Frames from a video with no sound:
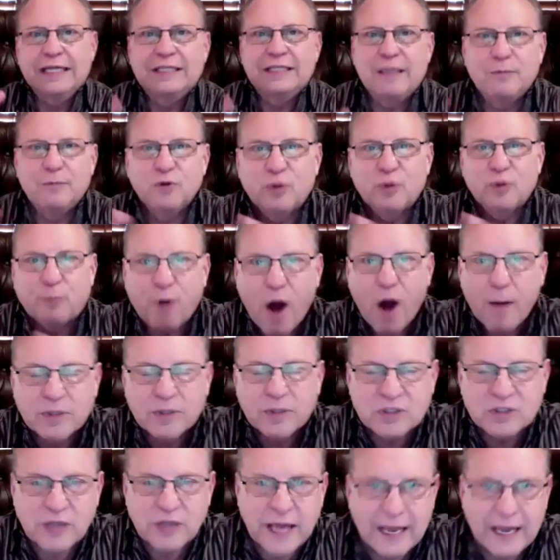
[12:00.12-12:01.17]
to the promised
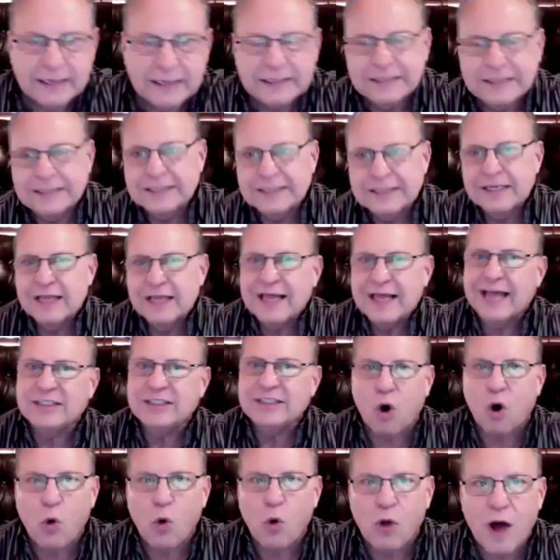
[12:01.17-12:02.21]
land, that's a
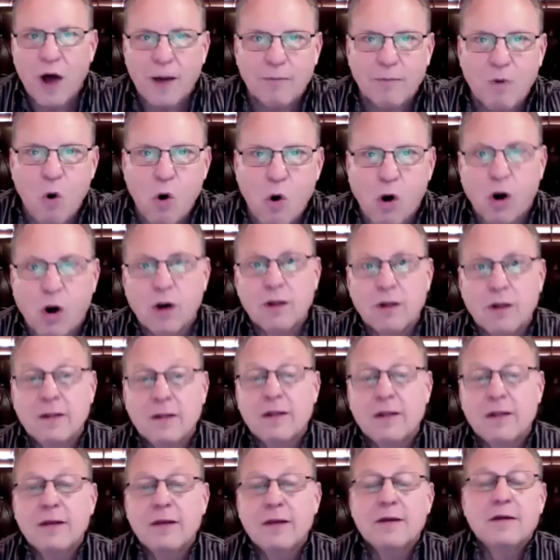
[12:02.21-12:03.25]
whole lot more
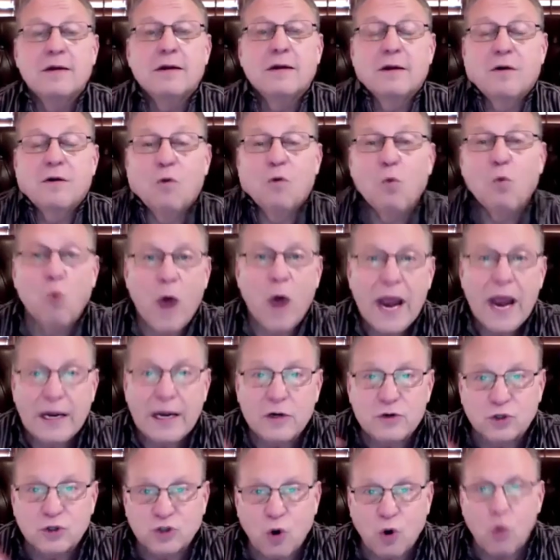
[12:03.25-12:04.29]
weight on your
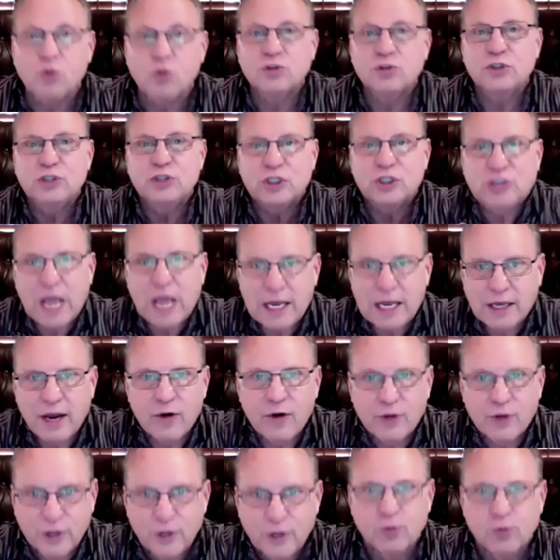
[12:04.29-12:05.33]
shoulders than just taking care of
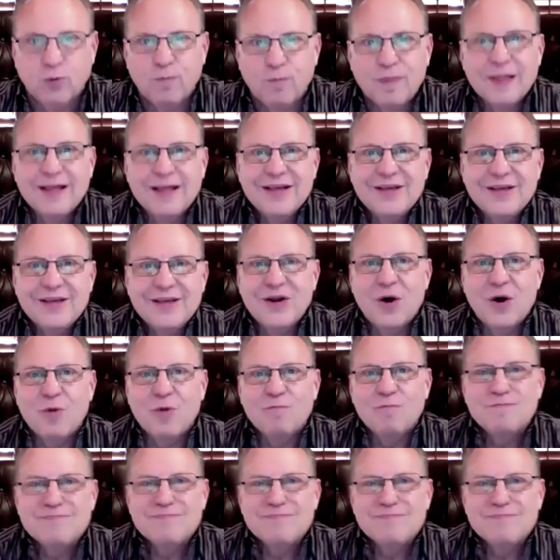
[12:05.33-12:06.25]
you, you know.